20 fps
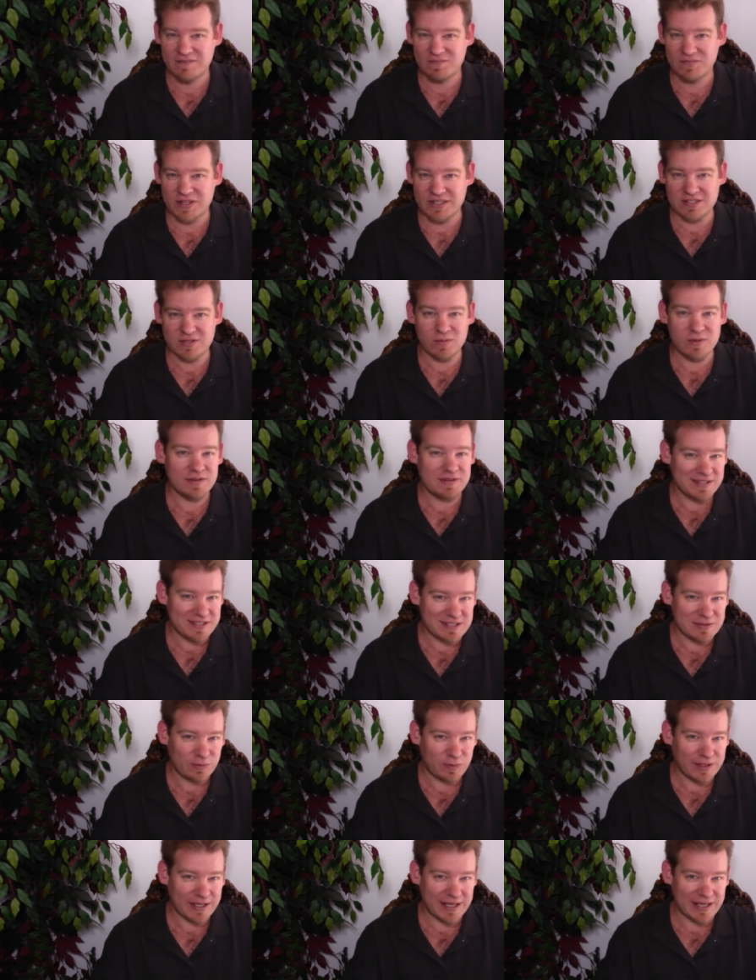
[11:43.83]
And so in this
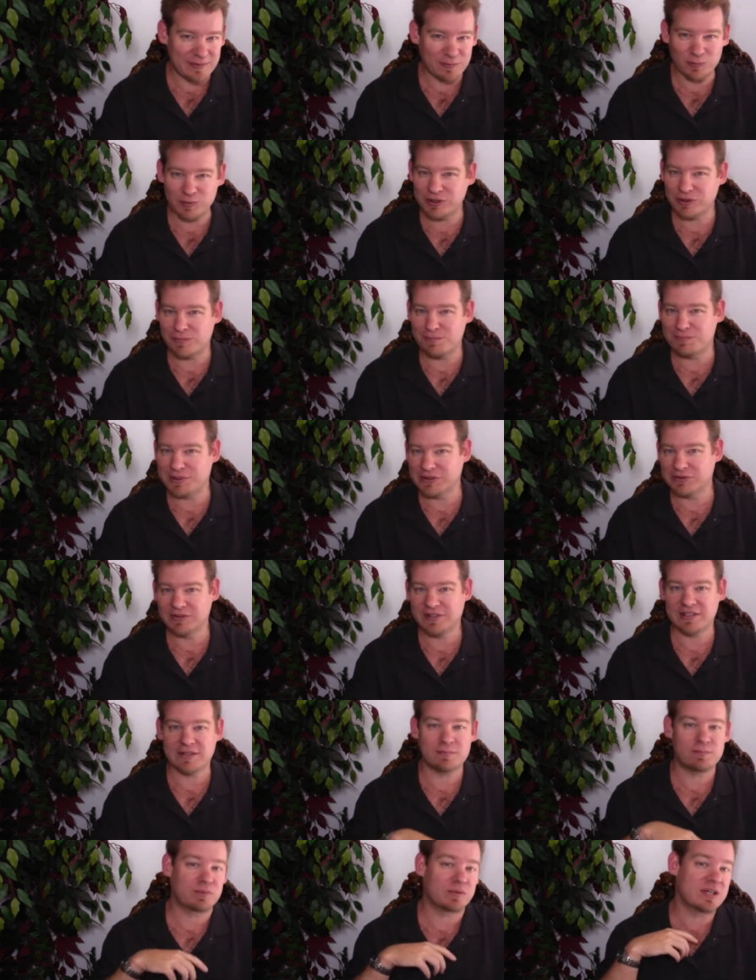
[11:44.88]
way, we are building
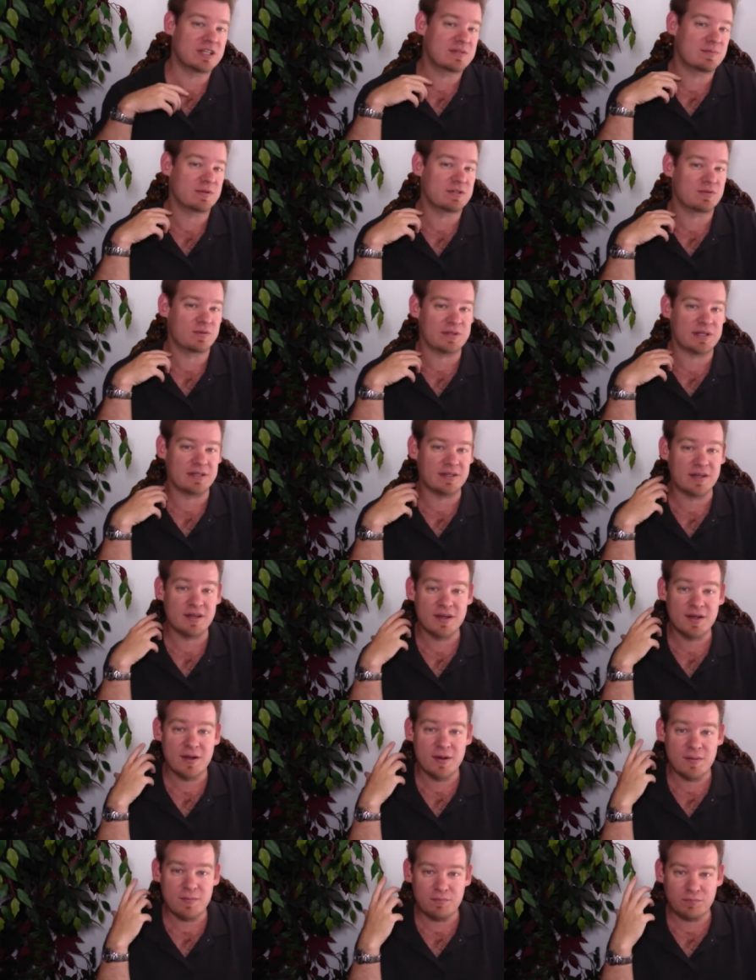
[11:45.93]
a bridge between
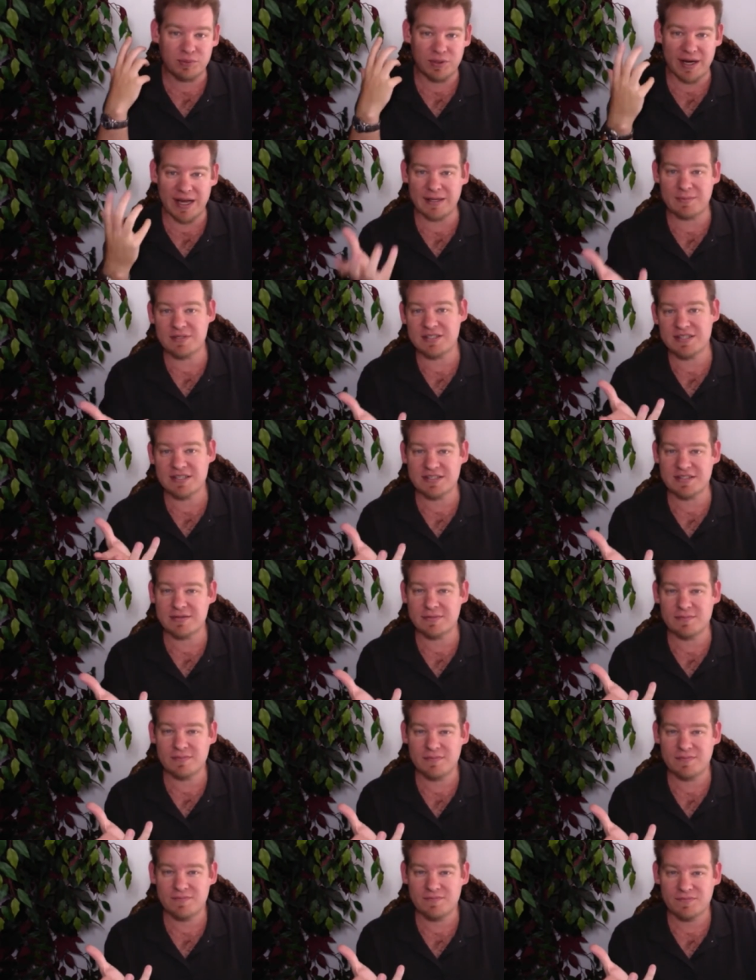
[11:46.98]

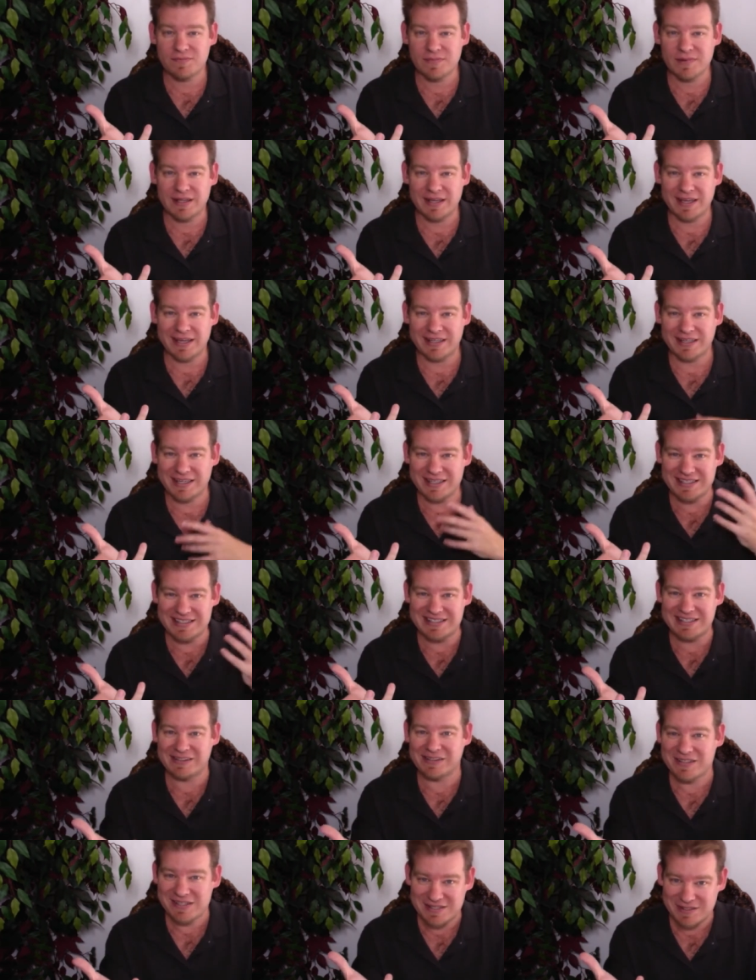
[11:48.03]
pragmatism and
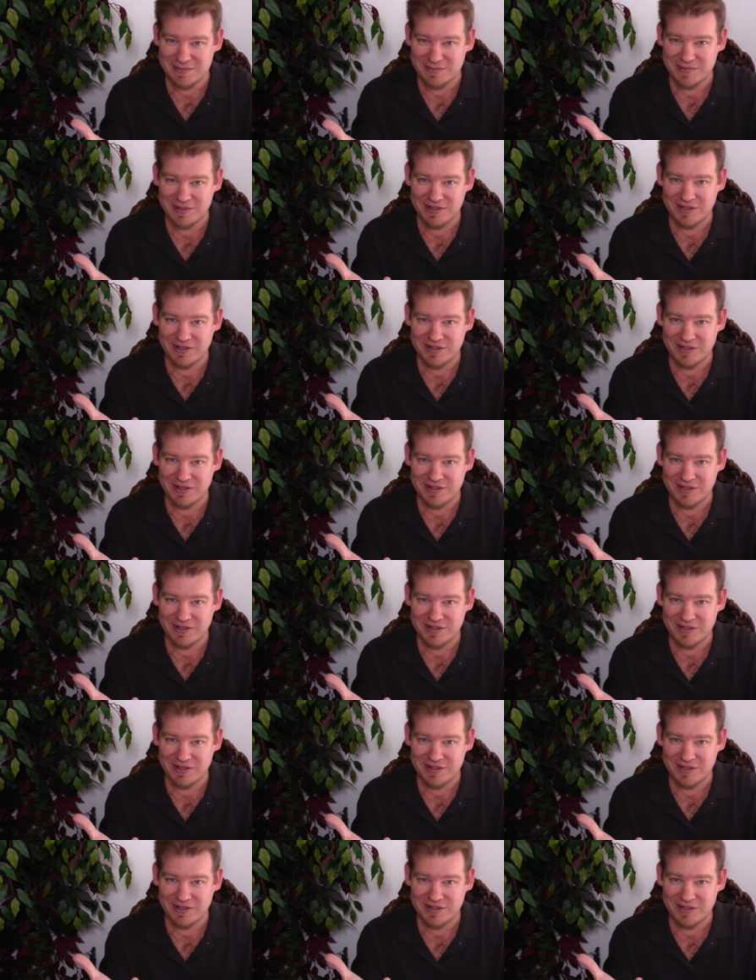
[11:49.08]
idealism,